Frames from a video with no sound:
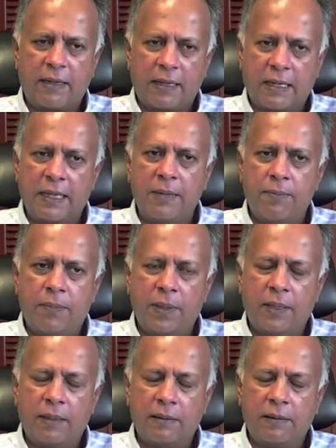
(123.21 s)
glib,
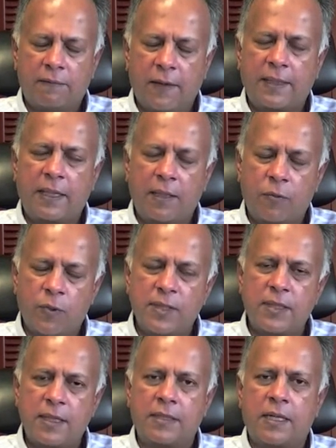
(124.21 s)
the fact that there
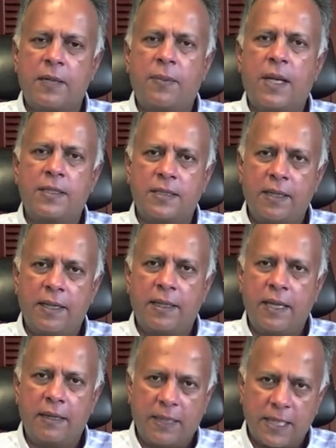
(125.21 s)
wasn't this glib answer
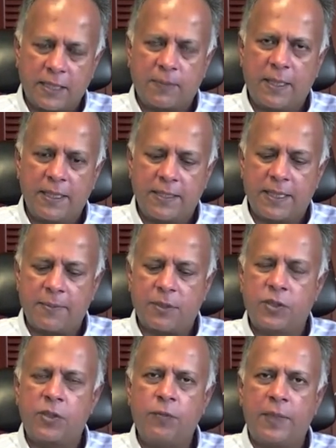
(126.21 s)
and they explained the
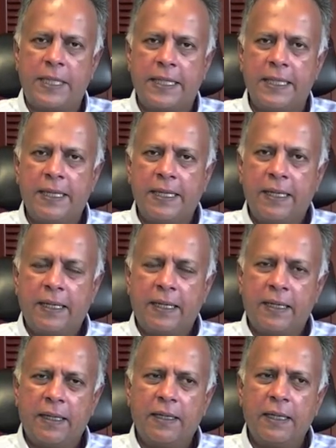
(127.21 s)
steps to me.
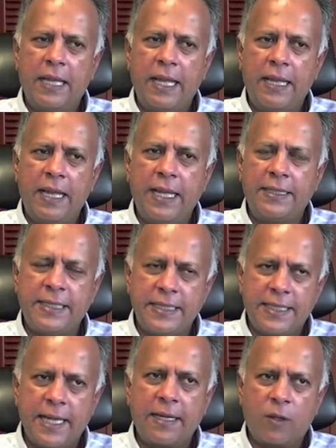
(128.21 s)
It
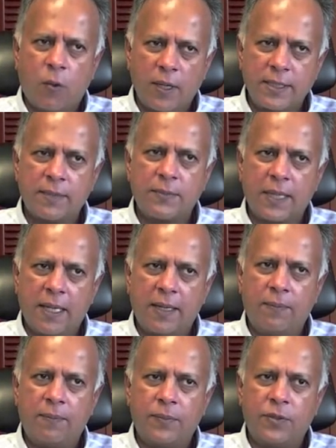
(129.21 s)
did take quite some
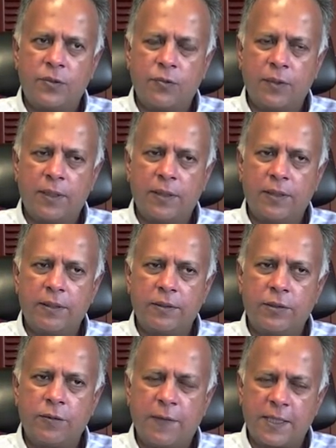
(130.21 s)
time to
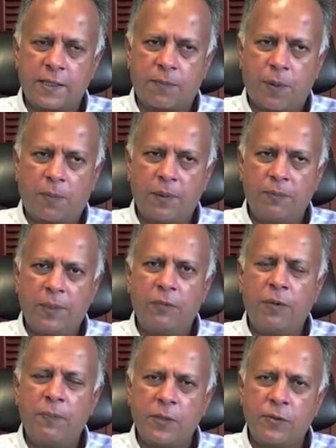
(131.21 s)
fix the problem,
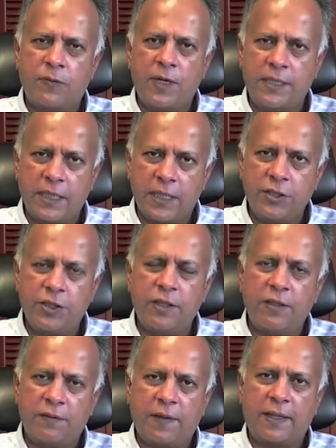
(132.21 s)
but Ridpest were very
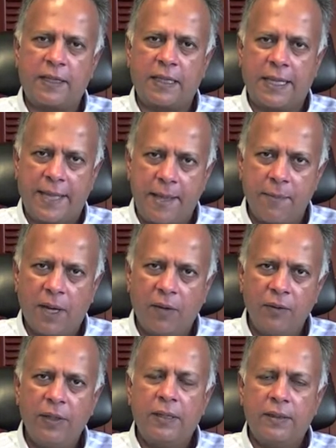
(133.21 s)
diligent in the fact that they came
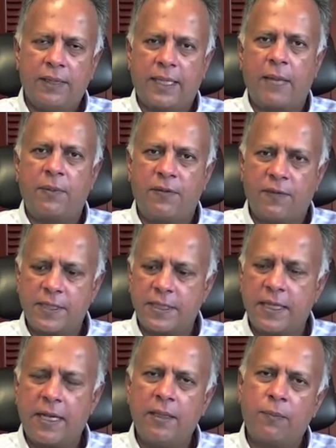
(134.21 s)
out, they kept
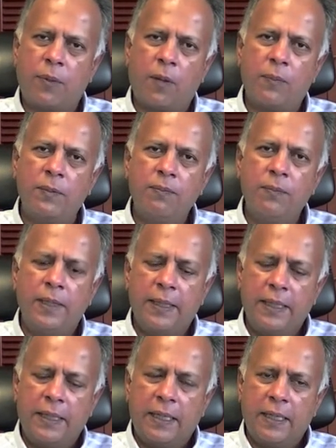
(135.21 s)
investigating the problem,
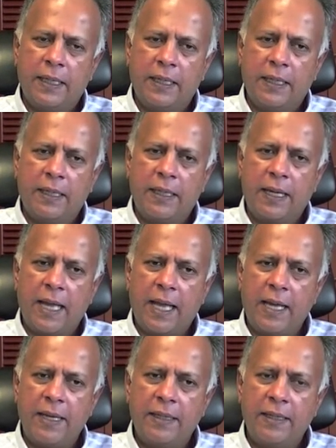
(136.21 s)

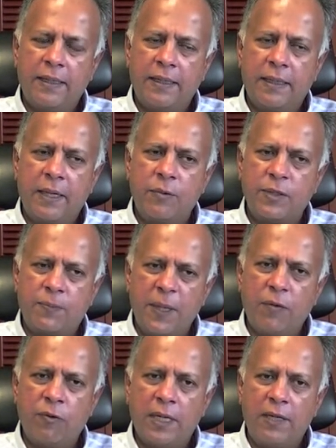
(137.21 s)
and it was a
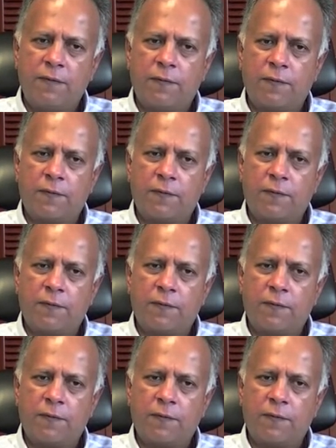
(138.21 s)
big relief